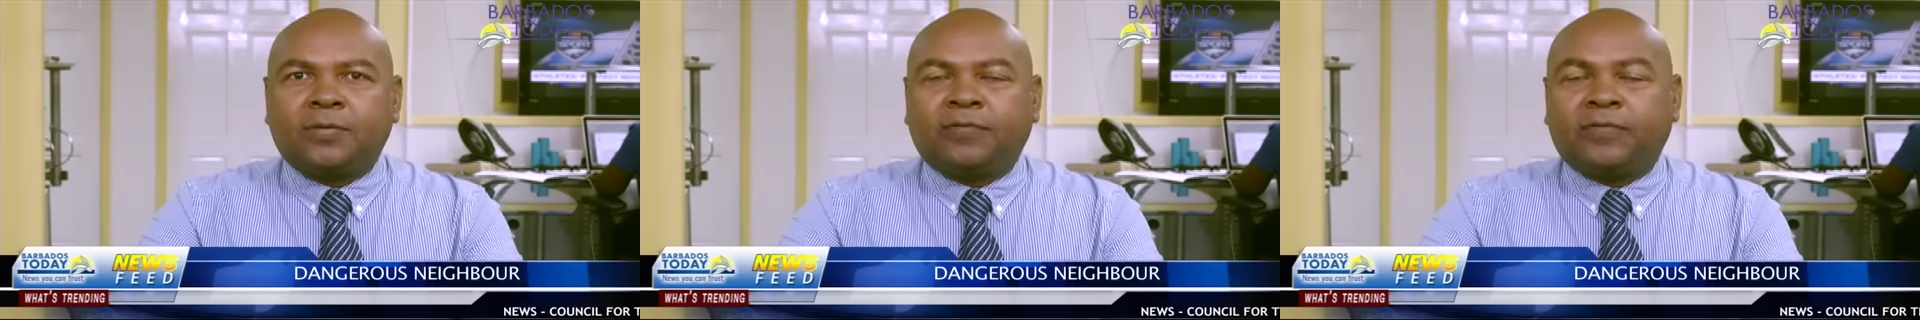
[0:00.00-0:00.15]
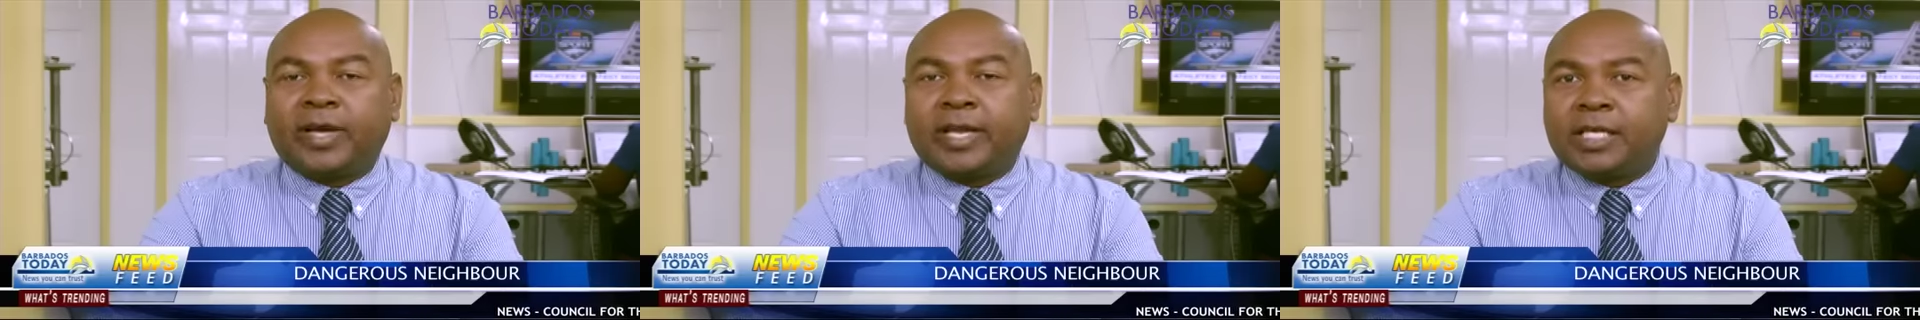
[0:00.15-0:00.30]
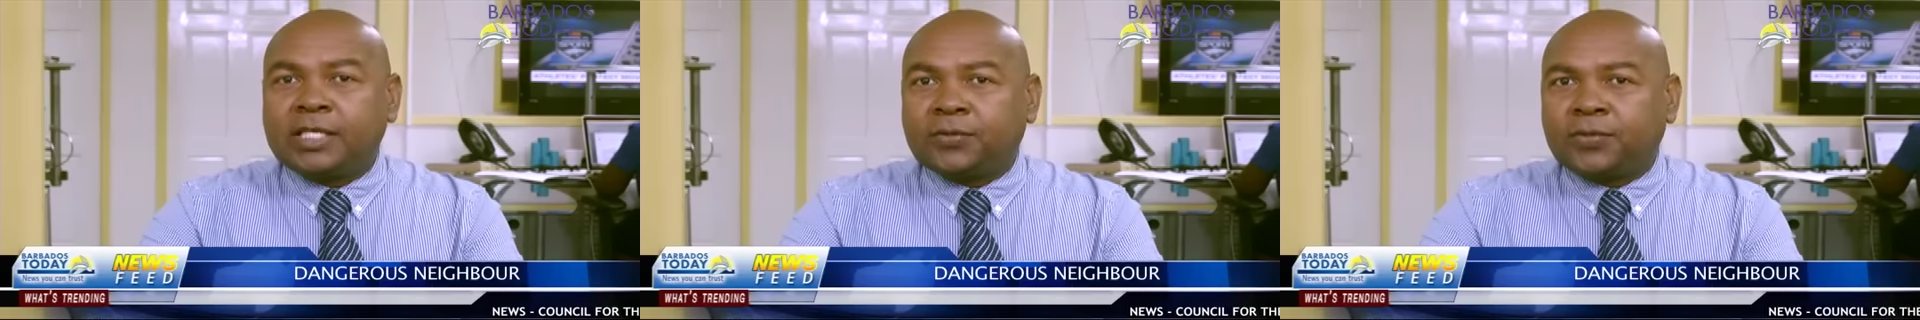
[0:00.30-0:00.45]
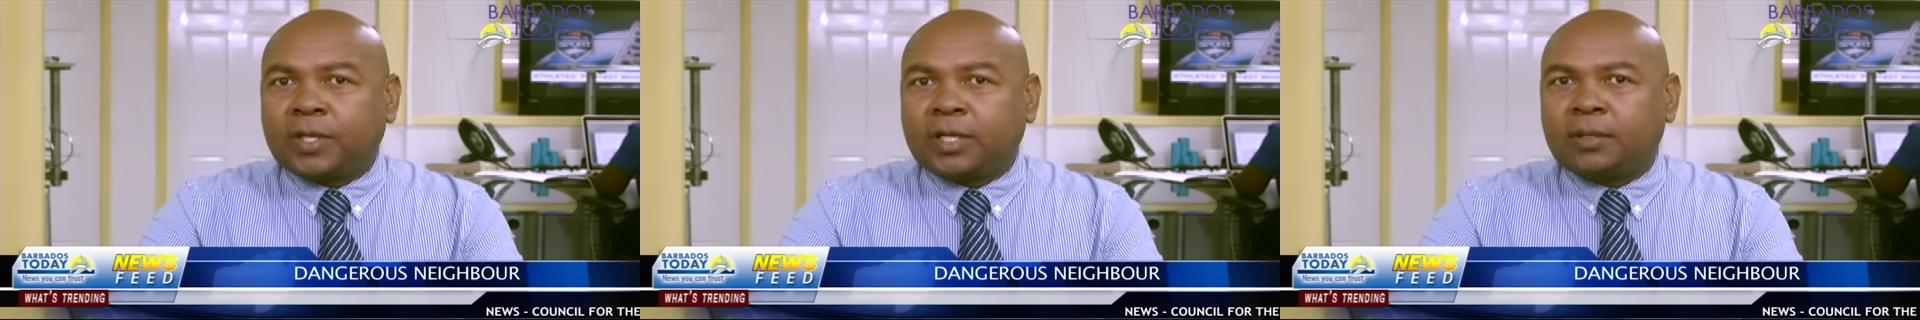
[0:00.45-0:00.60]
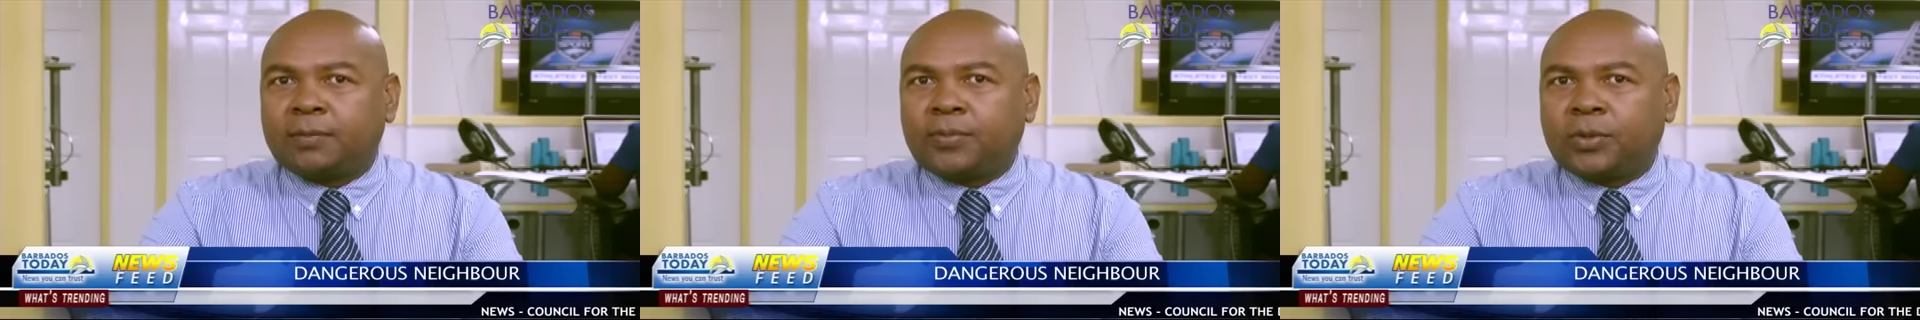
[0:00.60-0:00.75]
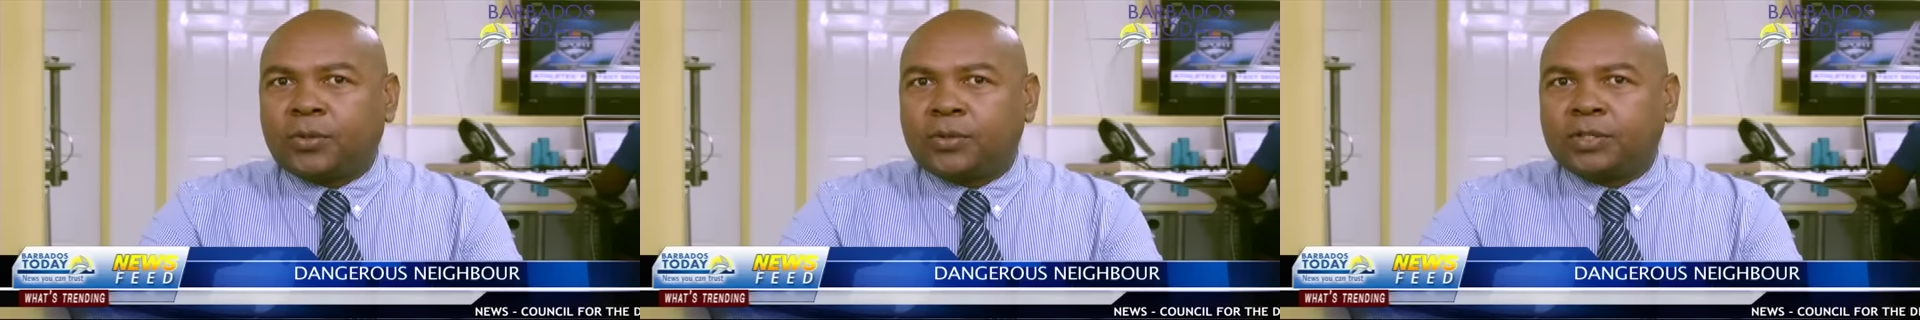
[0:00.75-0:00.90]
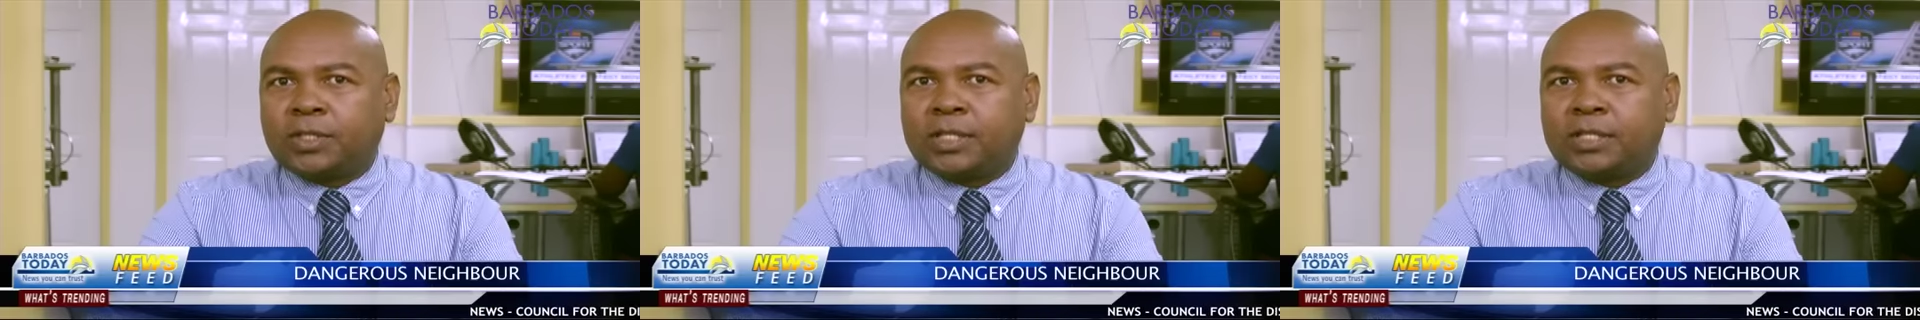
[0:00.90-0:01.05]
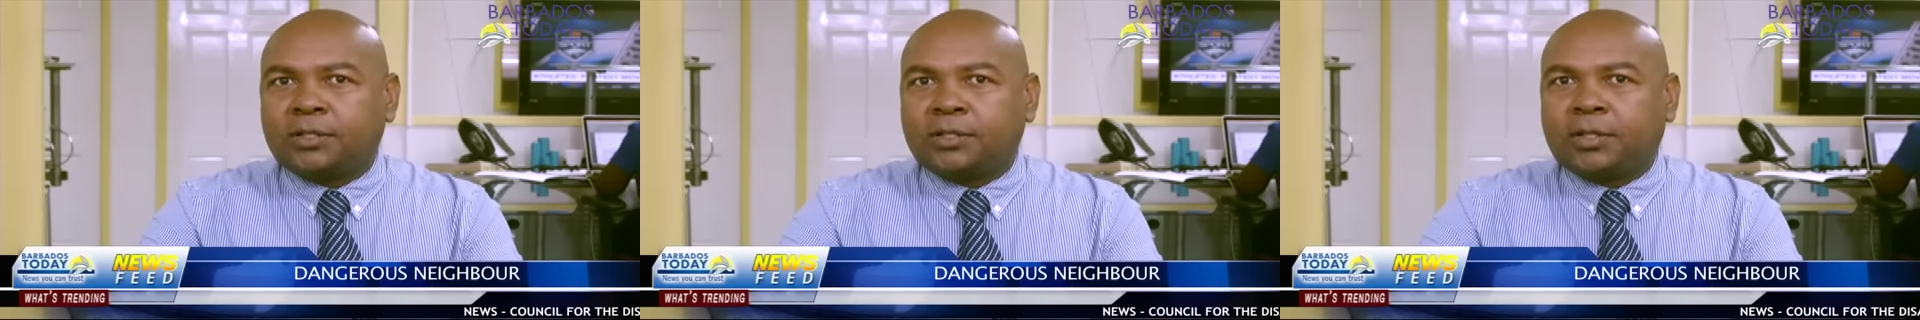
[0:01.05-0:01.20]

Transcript: Venezuela poses